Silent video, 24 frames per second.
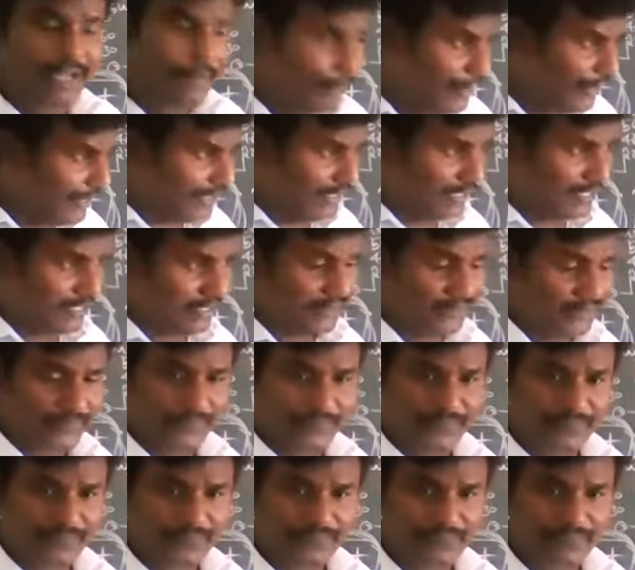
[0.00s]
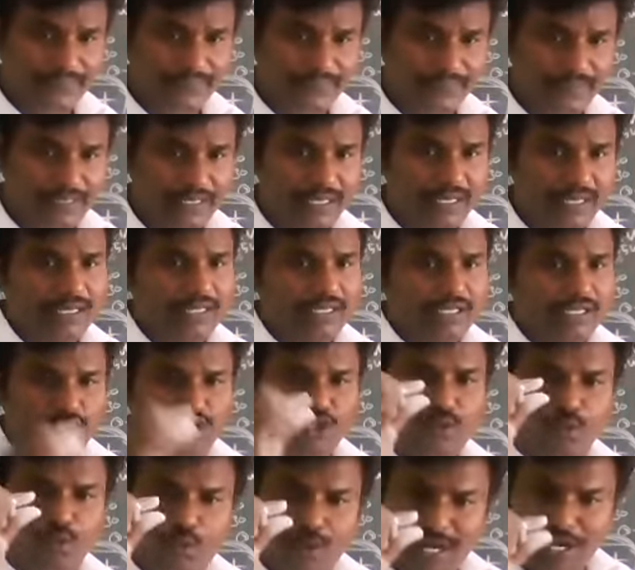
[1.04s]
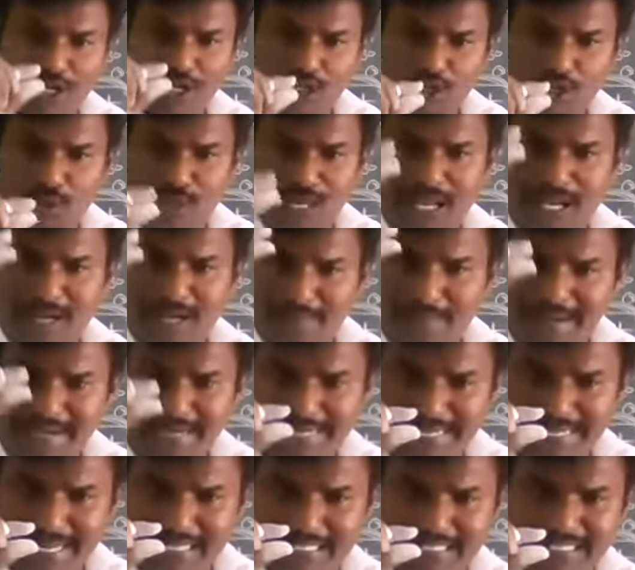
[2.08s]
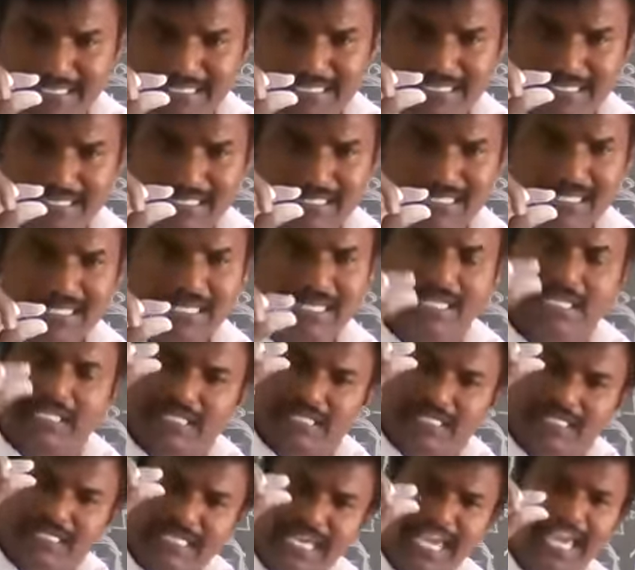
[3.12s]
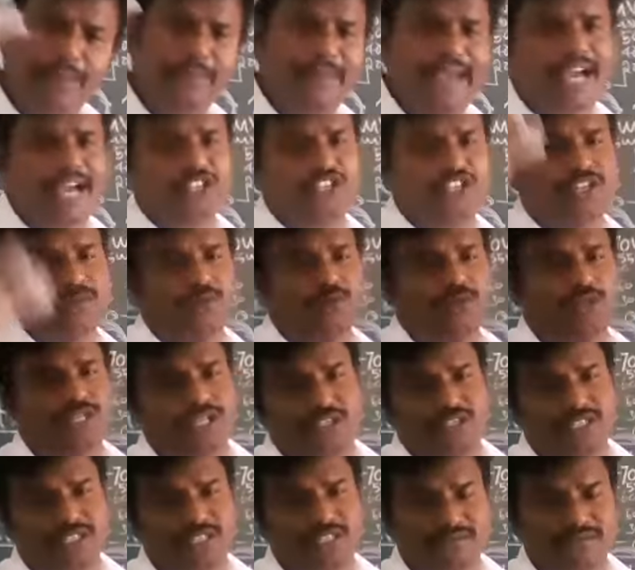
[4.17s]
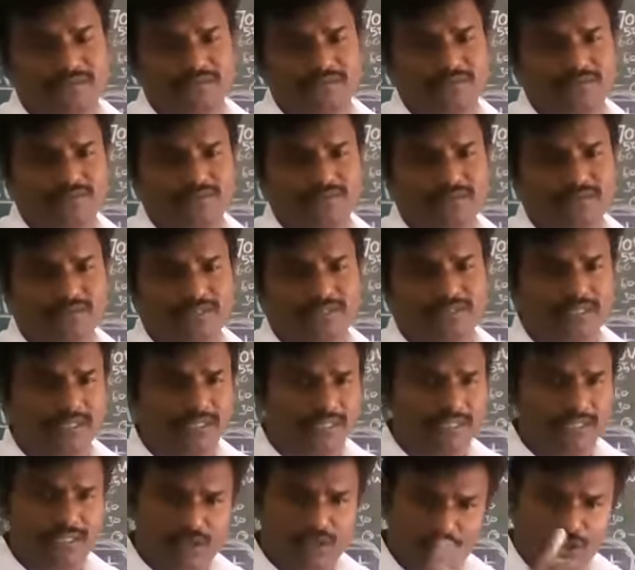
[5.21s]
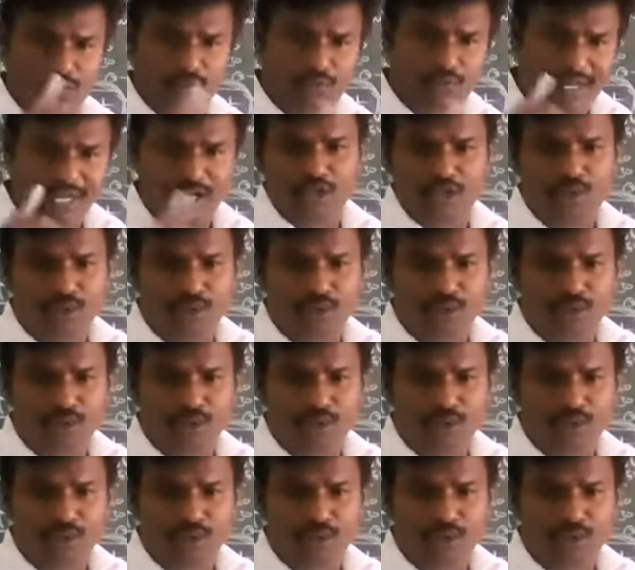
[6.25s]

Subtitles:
But so one neuron maintains same action potential. So one